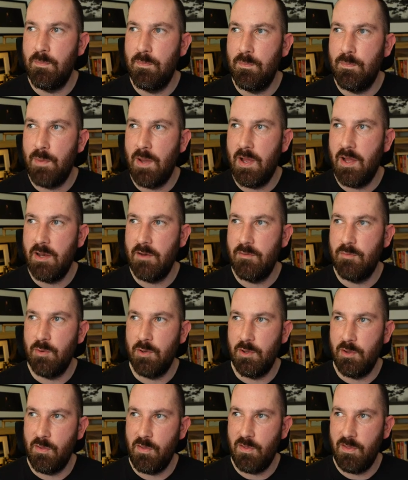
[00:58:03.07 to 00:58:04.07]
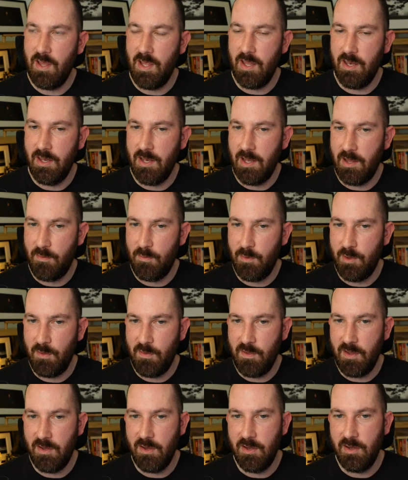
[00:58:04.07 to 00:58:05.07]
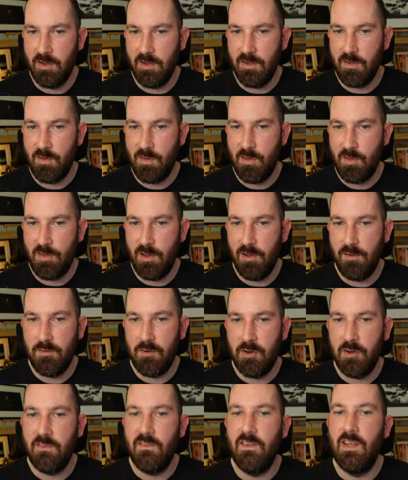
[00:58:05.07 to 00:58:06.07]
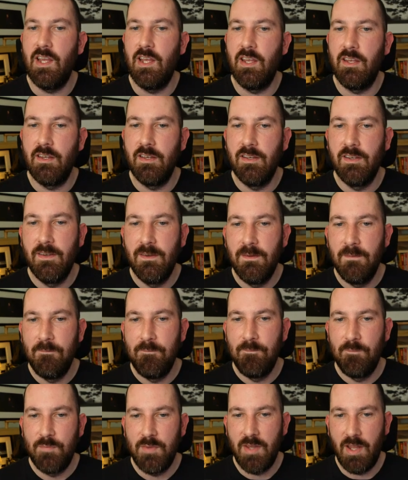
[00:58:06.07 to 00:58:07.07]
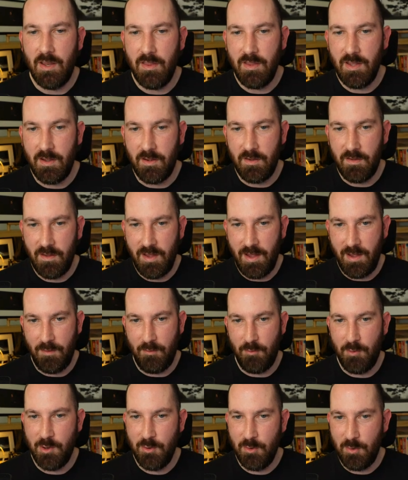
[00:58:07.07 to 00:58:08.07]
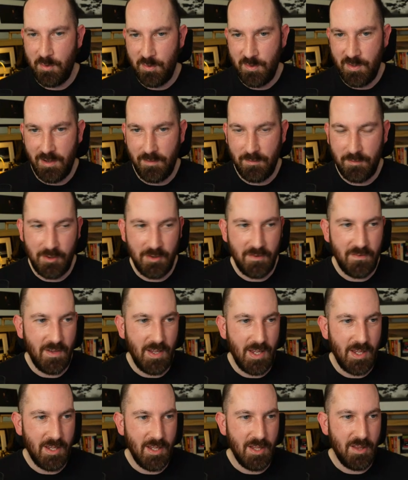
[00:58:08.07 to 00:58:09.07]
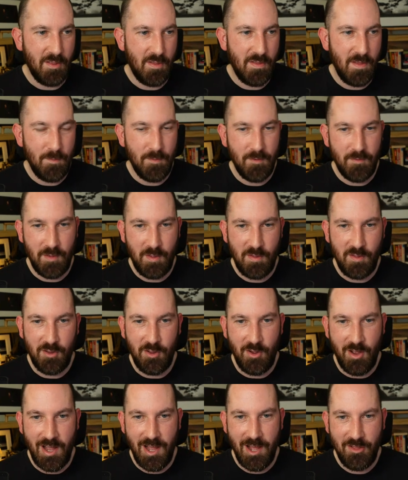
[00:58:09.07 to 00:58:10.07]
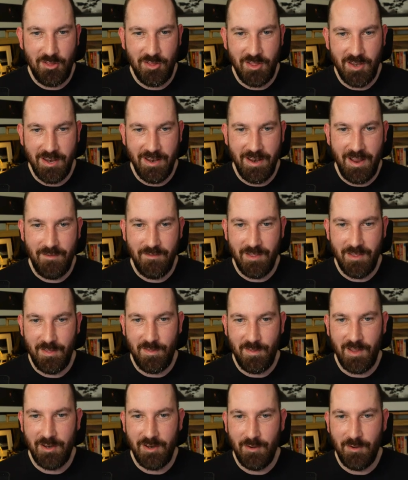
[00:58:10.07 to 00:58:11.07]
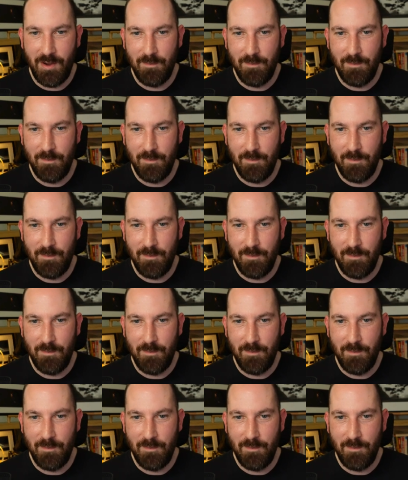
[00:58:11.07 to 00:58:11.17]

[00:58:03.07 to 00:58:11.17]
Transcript: part of what you said, and that's where you said you self critique. I think we all self critique, and some of us a lot harsher than others. I know I'm